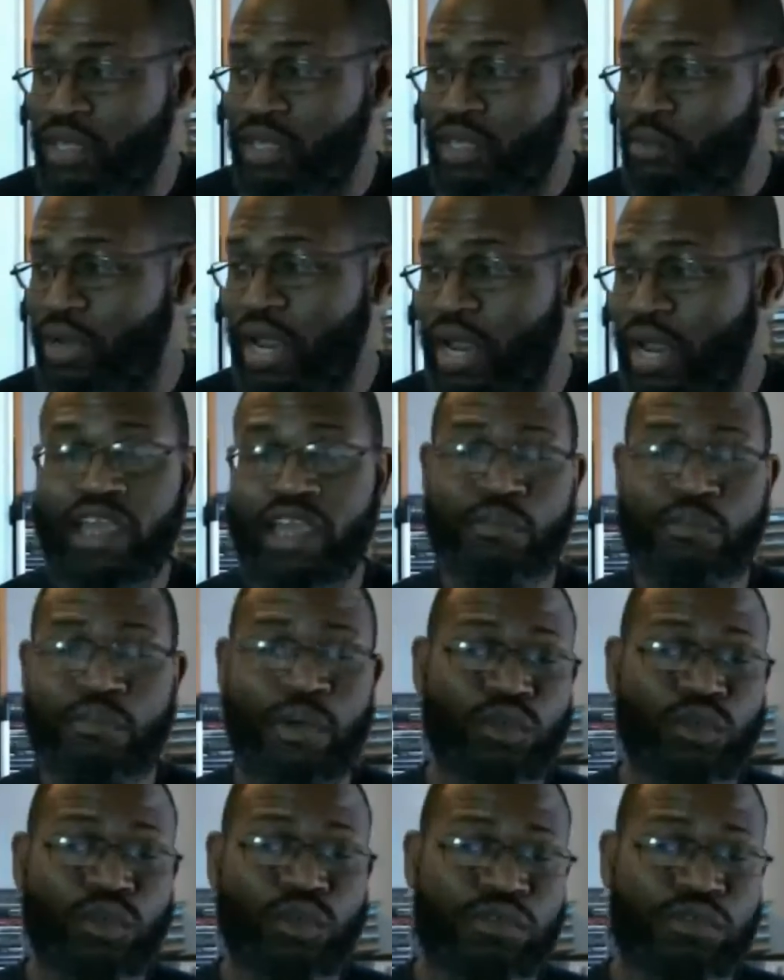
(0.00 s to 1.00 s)
but I gave
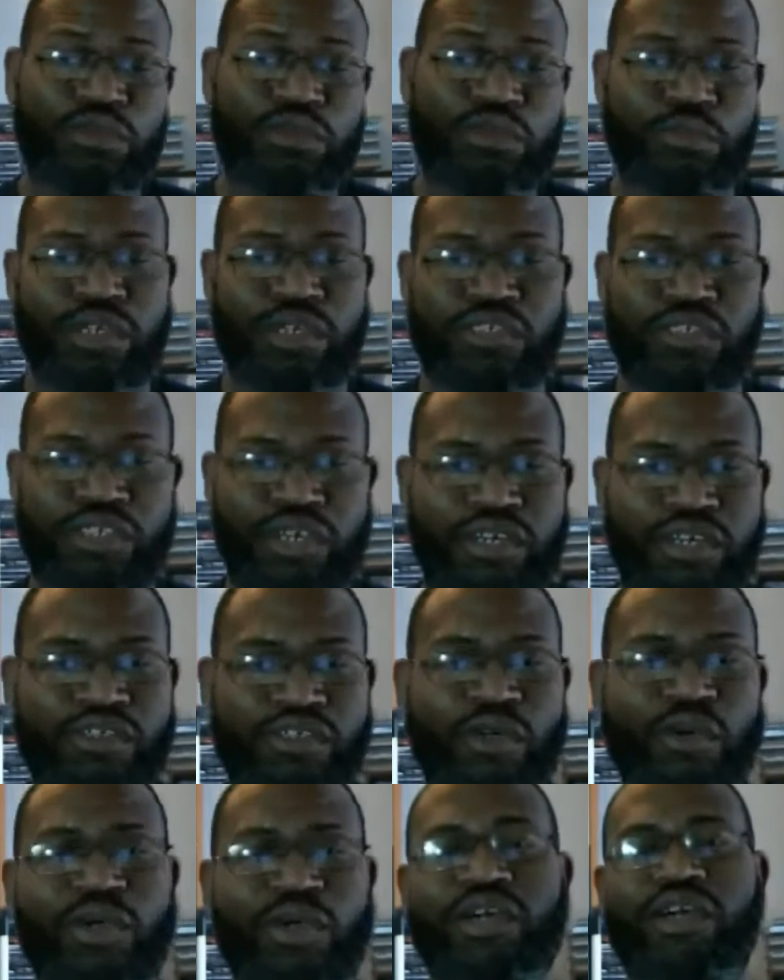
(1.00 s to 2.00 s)
most of them to my son
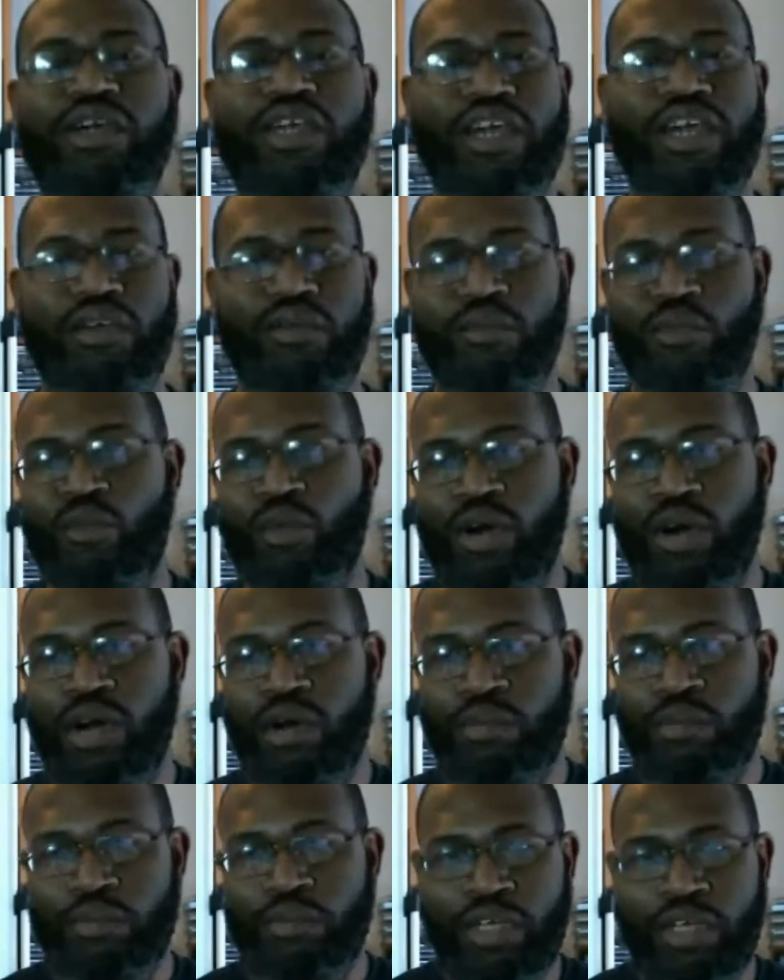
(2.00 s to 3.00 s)
so he could kick him and wear
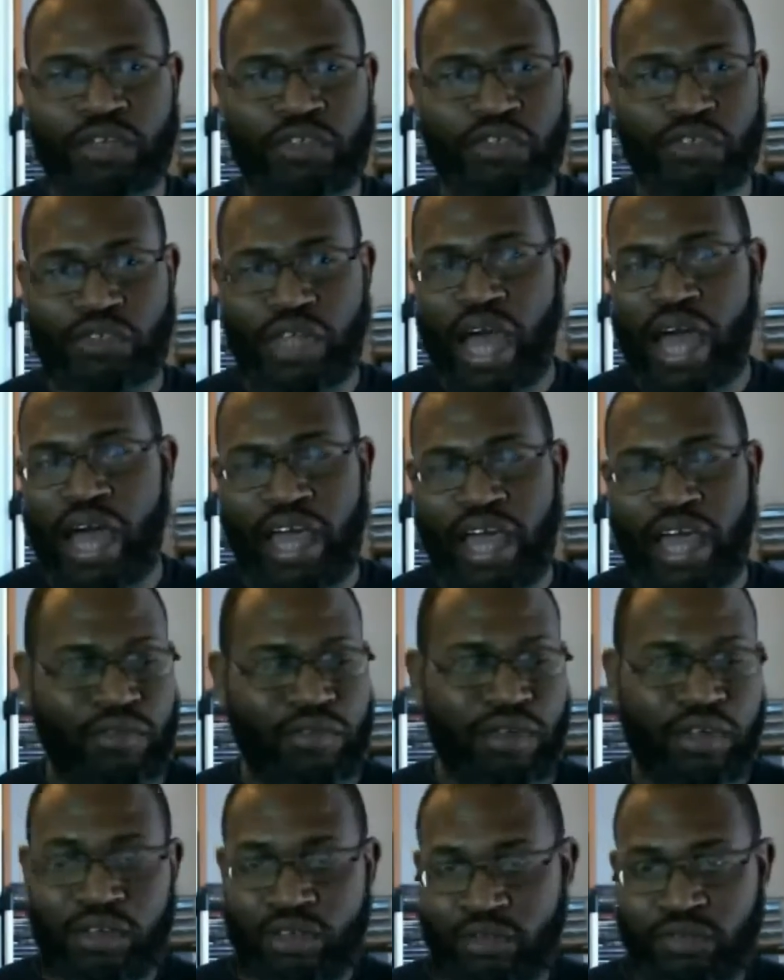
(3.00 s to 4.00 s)
them because I have
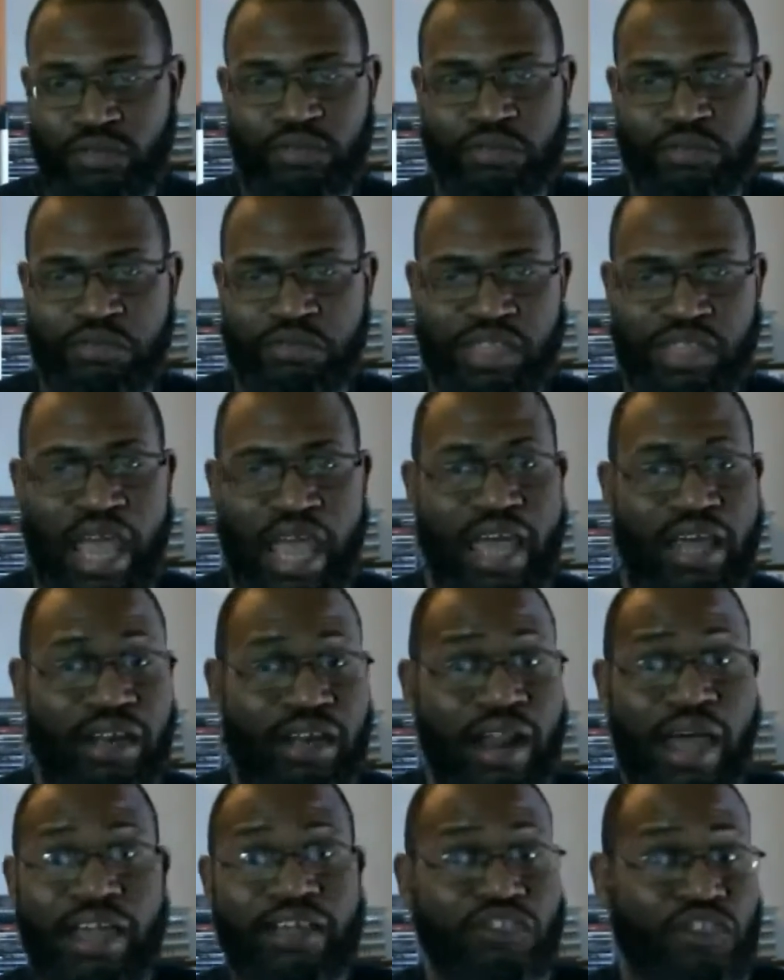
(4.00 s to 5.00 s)
had a
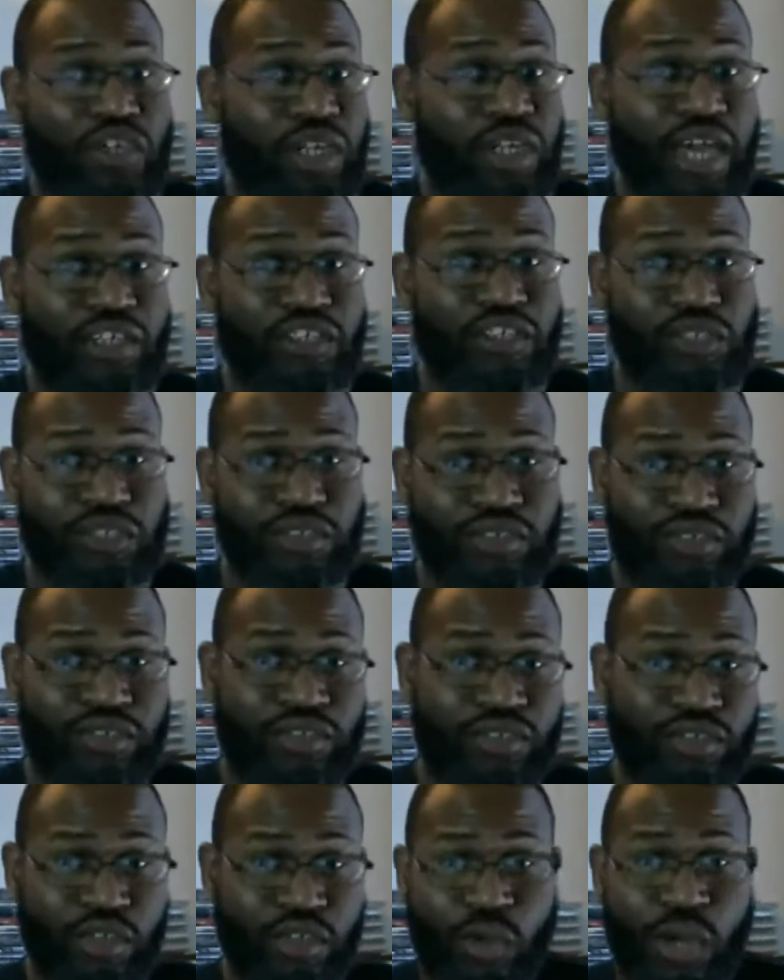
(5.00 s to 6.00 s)
nice collection.
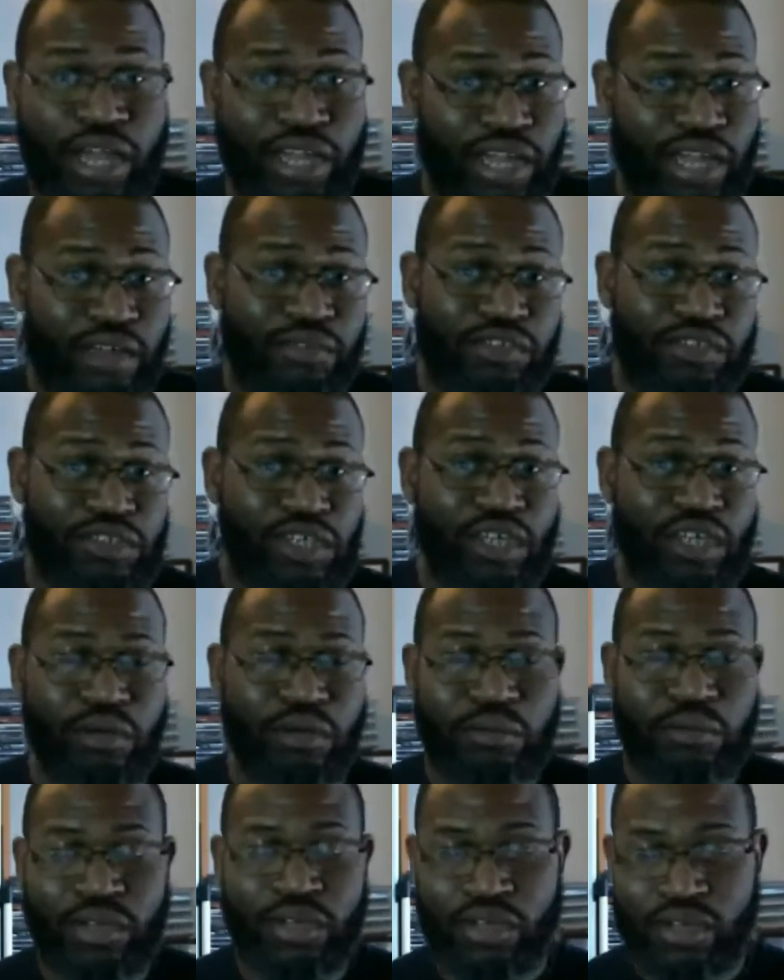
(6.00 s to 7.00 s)
So I gave it to
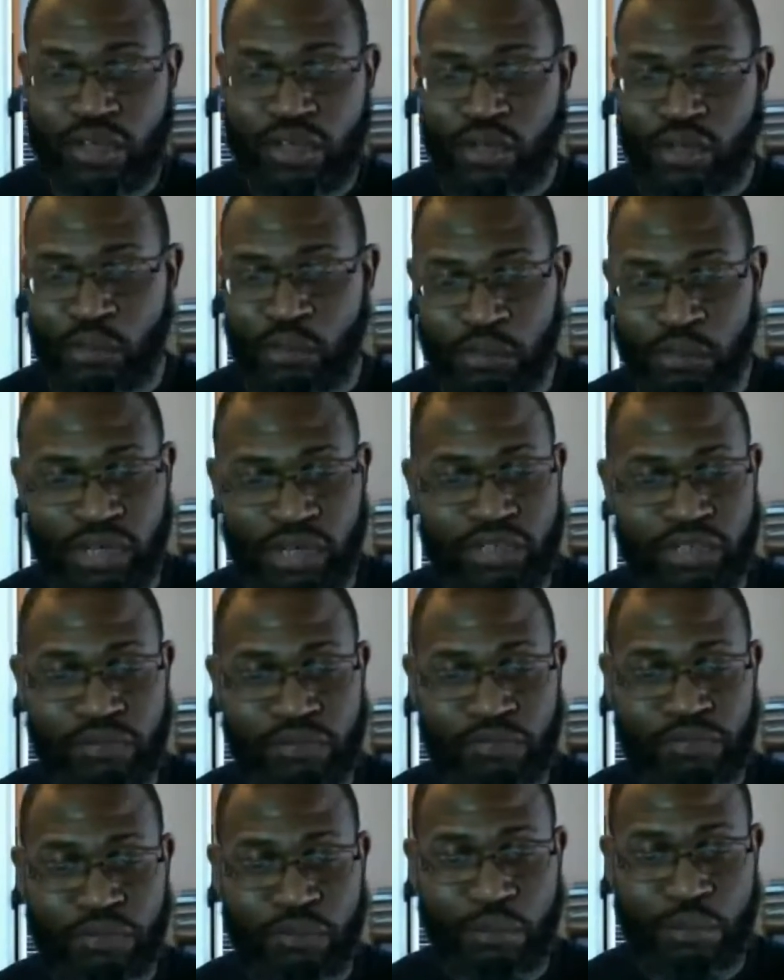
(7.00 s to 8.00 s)
him. But
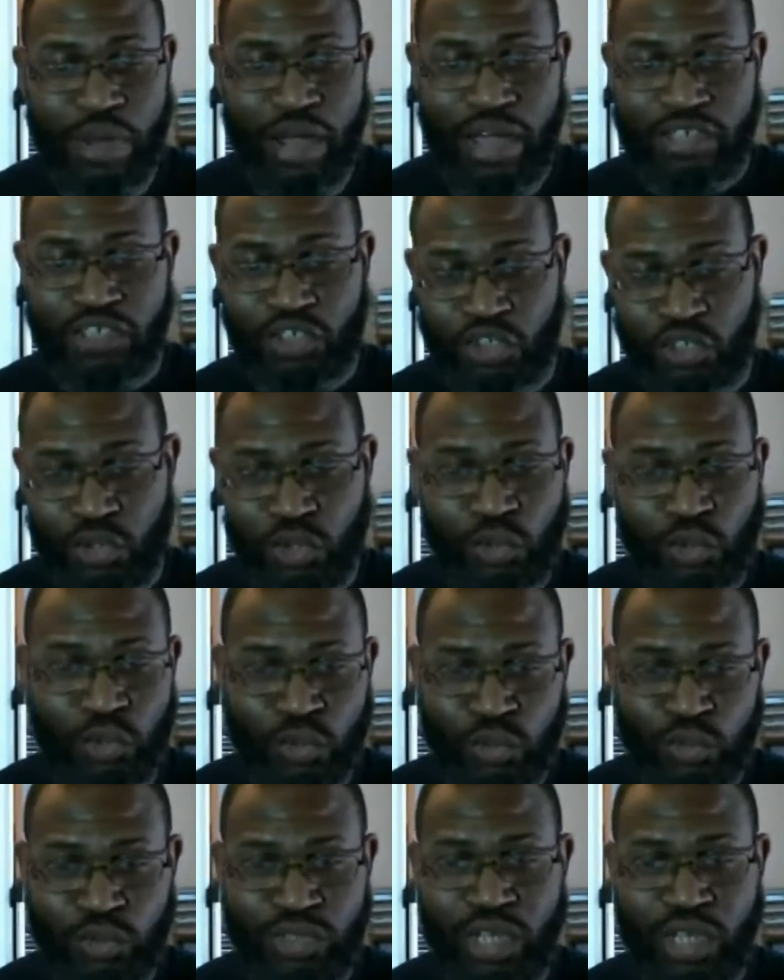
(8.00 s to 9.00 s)
my shoe,
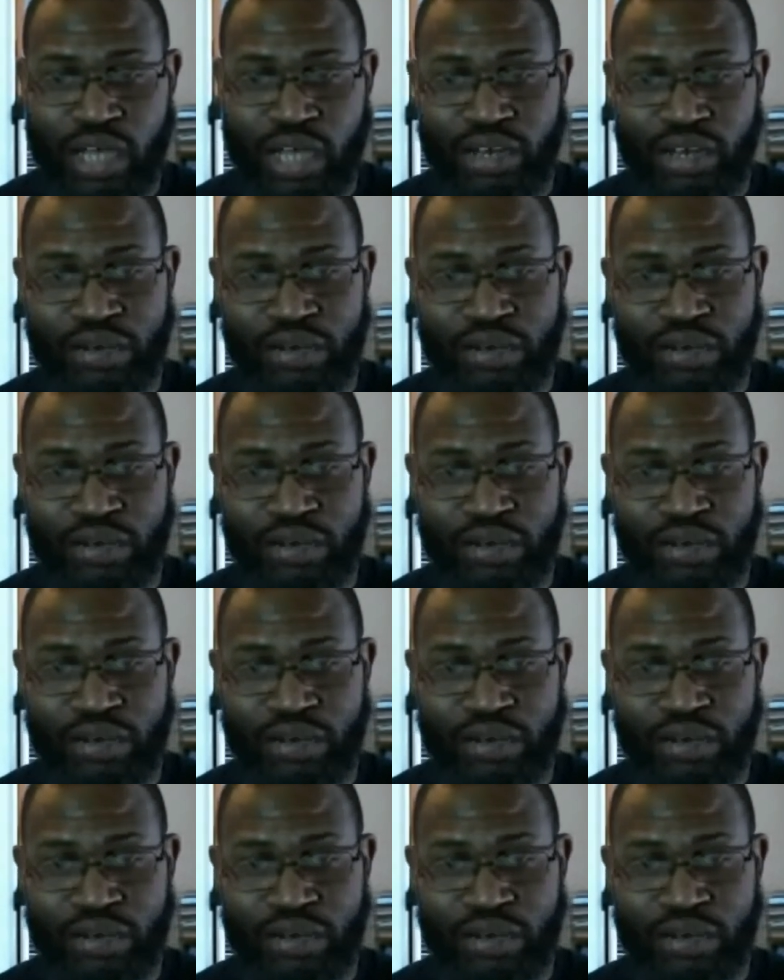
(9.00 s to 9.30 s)
that